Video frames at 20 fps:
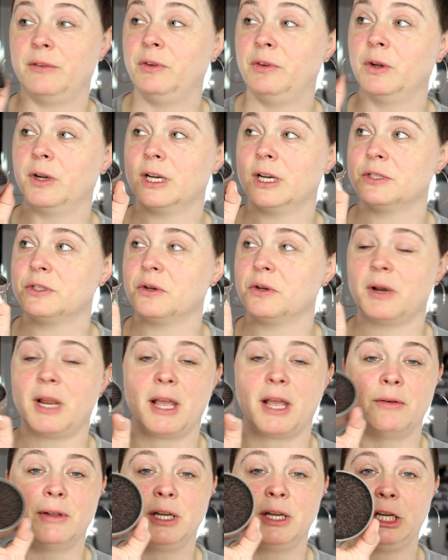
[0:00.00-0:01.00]
If you guys don't
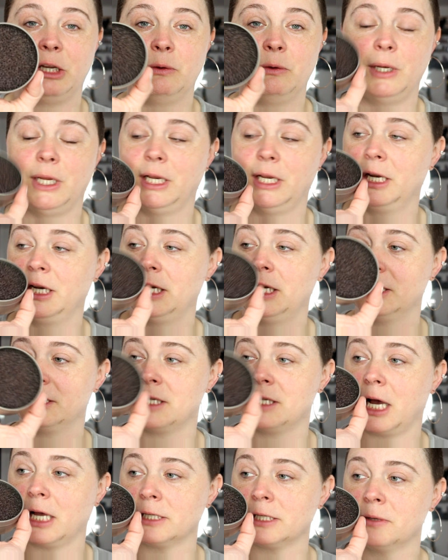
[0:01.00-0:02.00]
have it, you need it.
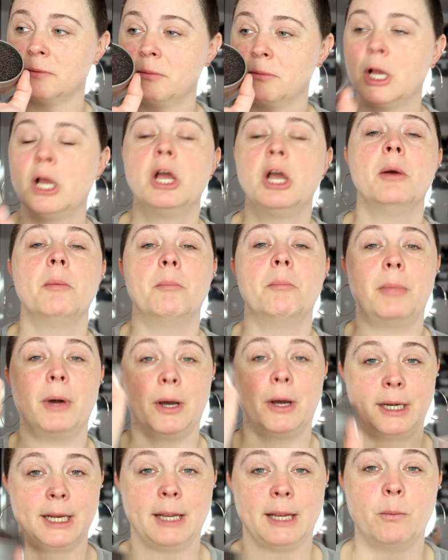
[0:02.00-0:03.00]
It's awesome.
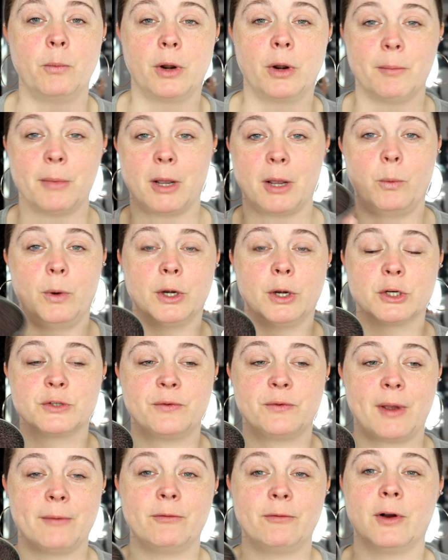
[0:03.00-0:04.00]
But in one of my
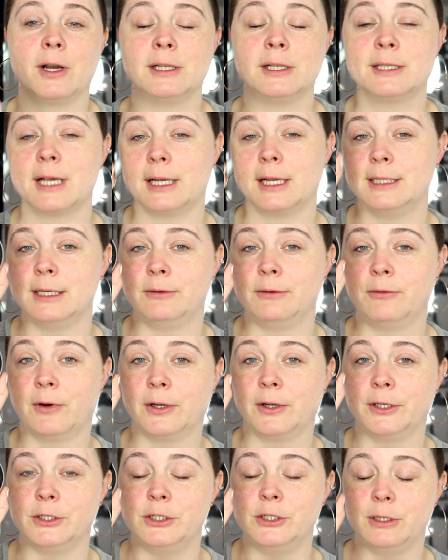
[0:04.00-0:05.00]
Winter's Fab finds, I did
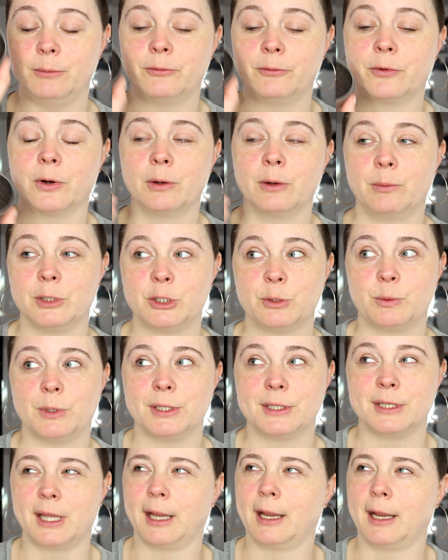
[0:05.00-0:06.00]
find a dupe for it, which
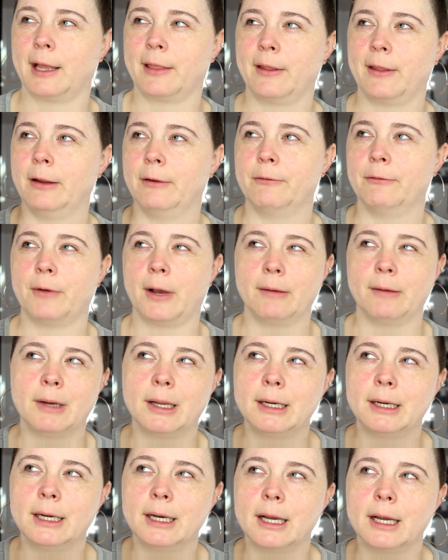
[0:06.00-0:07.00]
was like, I think
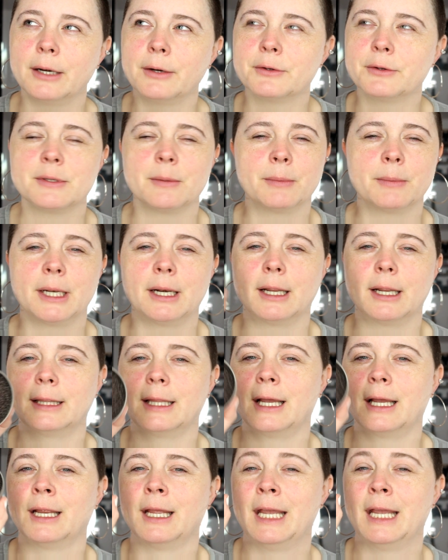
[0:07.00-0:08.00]
$5.99 or something like
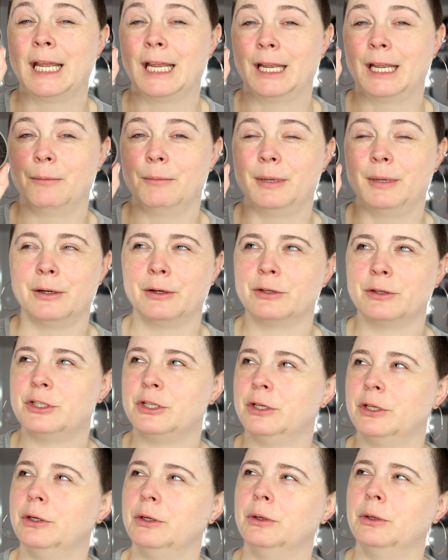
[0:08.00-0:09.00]
that, compared
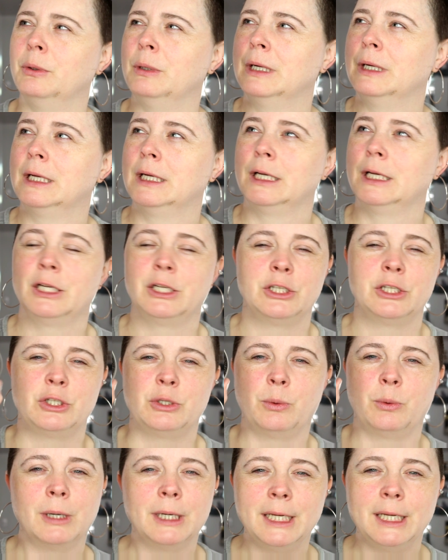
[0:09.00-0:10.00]
to
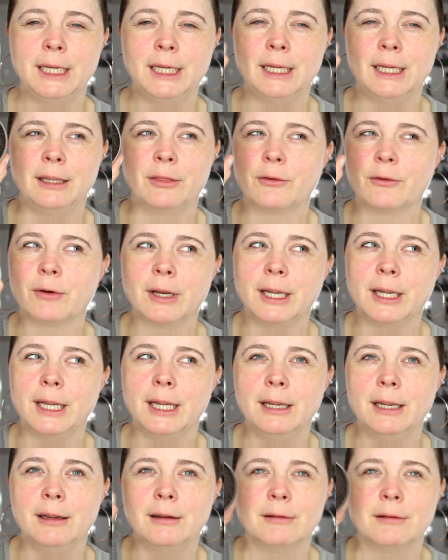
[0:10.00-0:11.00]

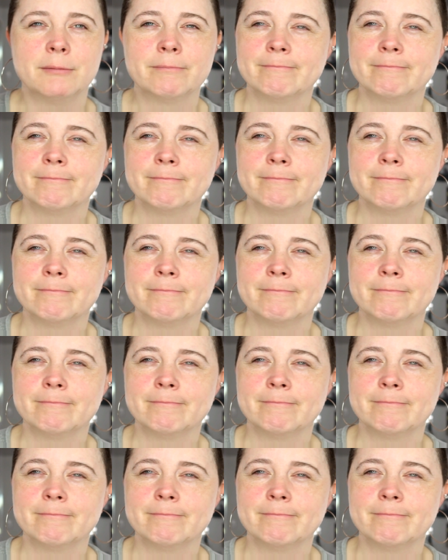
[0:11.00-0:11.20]
$23.